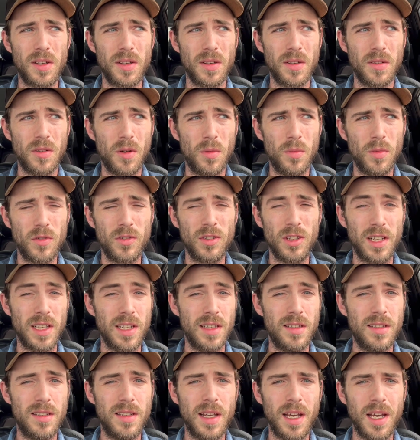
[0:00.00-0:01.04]
almost like a
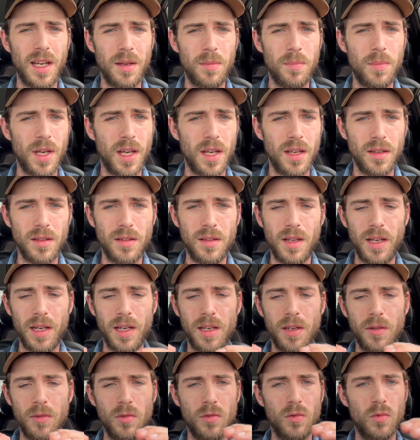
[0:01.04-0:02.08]
day bed.
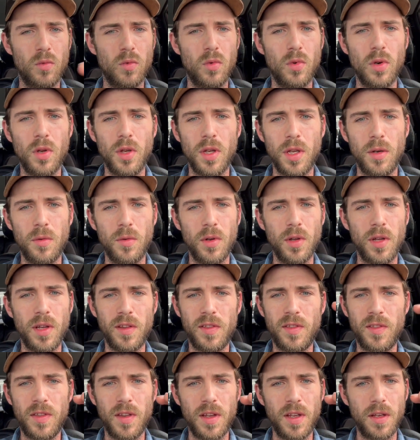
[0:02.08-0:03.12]
Like it was really, really
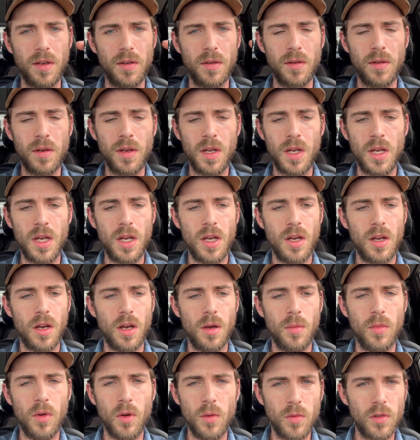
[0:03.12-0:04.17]
thin.
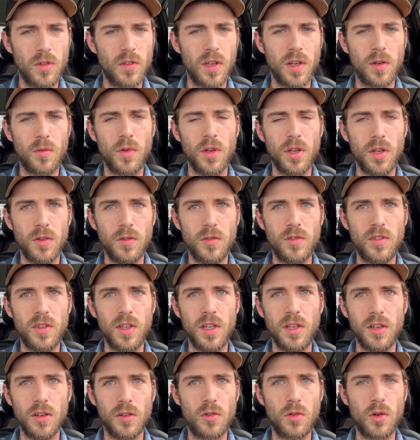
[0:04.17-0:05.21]
Almost like what you'd see
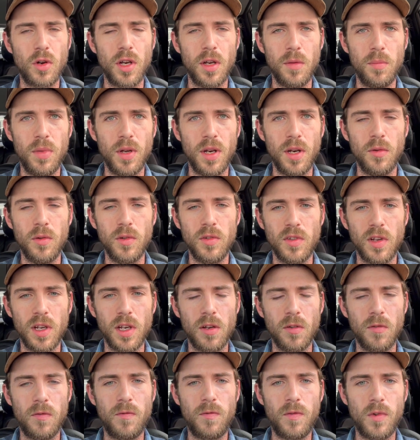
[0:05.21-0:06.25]
in a crib, but it was like
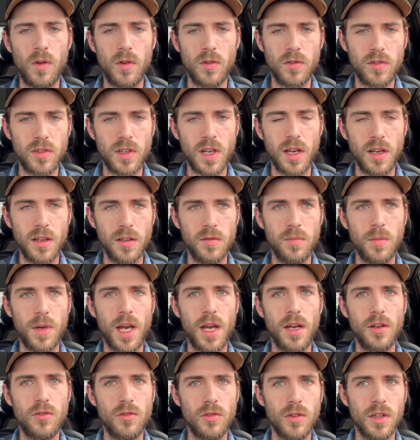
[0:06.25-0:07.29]
a full-size
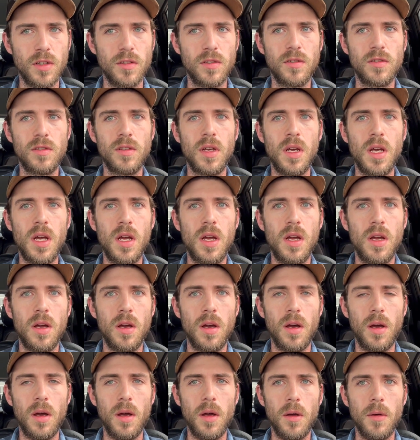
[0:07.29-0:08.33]
mattress.
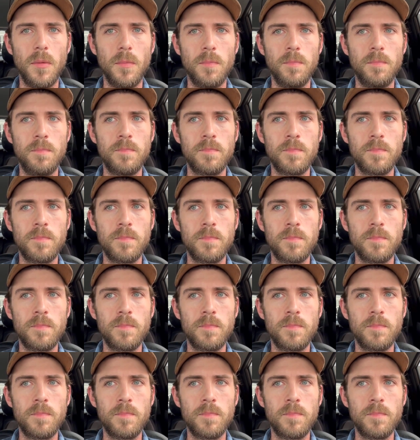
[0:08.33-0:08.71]
And